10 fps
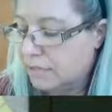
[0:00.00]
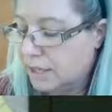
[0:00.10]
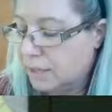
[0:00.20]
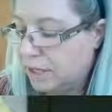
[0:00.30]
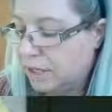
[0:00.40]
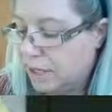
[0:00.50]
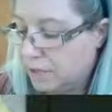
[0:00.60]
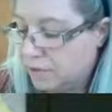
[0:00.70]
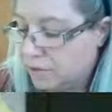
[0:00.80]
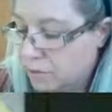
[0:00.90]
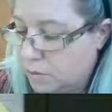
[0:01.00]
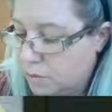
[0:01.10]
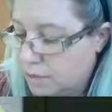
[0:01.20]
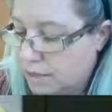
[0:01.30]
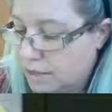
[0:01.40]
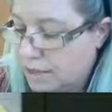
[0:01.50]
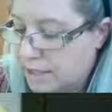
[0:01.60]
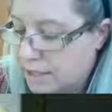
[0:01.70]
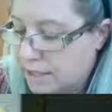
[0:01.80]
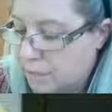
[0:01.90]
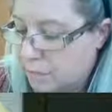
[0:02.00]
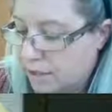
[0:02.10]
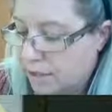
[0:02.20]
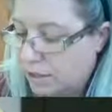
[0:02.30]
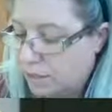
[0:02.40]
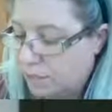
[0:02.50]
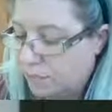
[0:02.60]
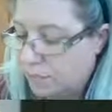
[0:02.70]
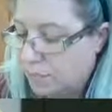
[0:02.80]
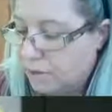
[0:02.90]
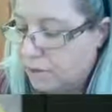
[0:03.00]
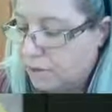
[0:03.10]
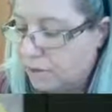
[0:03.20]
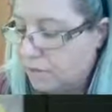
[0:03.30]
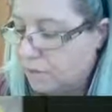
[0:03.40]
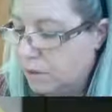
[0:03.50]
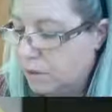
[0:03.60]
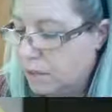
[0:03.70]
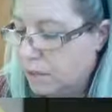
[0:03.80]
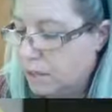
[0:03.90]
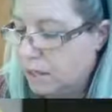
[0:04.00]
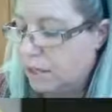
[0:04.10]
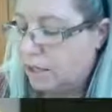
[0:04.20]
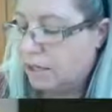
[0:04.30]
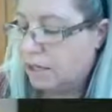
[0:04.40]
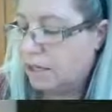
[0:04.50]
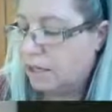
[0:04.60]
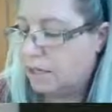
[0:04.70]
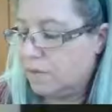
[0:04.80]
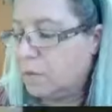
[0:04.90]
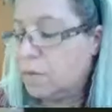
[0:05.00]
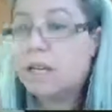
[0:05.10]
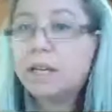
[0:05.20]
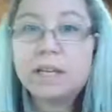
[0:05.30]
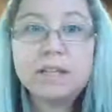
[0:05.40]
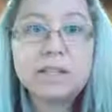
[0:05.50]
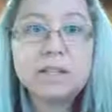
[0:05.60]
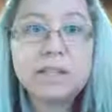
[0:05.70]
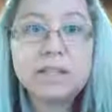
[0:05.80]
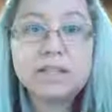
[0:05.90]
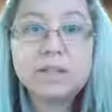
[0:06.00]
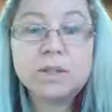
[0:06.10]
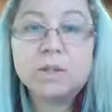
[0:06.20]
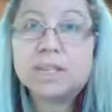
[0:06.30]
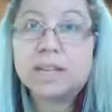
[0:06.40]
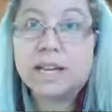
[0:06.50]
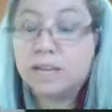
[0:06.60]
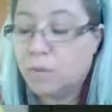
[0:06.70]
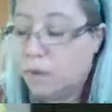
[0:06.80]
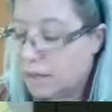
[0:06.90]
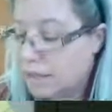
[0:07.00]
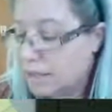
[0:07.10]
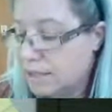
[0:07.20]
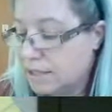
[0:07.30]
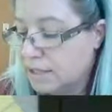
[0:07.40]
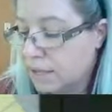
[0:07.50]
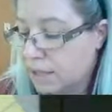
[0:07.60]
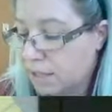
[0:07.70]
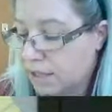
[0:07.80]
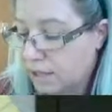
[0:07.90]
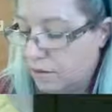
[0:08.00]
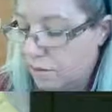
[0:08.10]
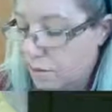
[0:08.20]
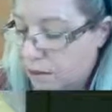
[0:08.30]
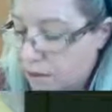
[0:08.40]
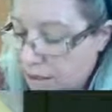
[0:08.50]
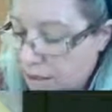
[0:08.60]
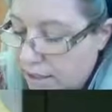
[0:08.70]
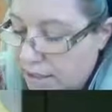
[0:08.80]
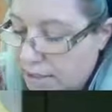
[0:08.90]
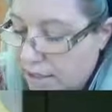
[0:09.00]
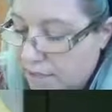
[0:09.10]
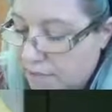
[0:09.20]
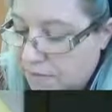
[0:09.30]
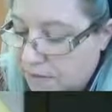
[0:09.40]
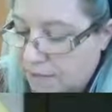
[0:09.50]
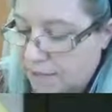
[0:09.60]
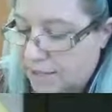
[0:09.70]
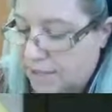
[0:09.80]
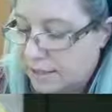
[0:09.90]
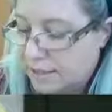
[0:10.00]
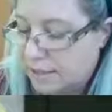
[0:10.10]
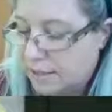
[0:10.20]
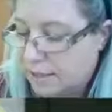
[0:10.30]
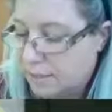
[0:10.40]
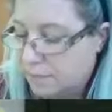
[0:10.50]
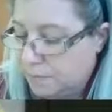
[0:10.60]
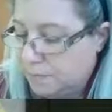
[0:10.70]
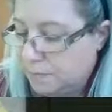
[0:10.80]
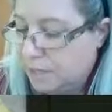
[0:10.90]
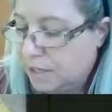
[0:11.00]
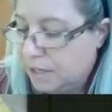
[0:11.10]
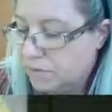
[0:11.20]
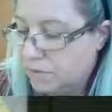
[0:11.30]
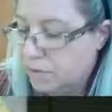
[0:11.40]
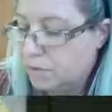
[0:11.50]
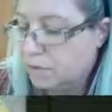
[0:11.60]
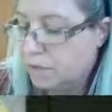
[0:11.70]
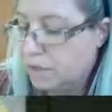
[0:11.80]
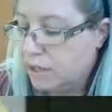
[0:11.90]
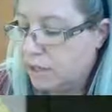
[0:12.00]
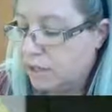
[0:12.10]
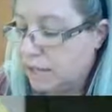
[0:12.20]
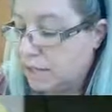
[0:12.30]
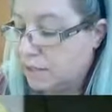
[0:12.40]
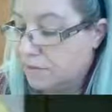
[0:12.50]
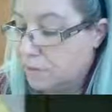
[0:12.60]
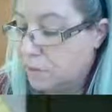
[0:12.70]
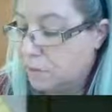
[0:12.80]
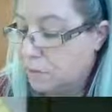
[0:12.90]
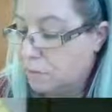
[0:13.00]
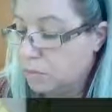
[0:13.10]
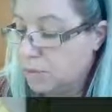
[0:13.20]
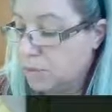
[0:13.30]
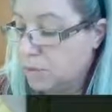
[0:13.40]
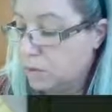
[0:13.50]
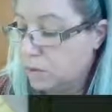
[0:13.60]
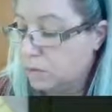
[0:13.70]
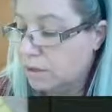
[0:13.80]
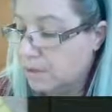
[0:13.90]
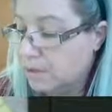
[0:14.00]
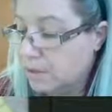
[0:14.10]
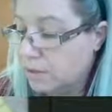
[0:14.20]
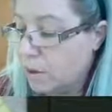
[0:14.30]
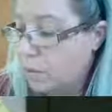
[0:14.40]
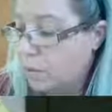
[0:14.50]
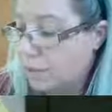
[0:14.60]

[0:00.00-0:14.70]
divided by negative 2 is negative 3. Negative 3. Negative 3 plus 2 is negative 1. 6 divided by negative 1 is negative 6. Negative 2. Negative 2 plus 2 is 0.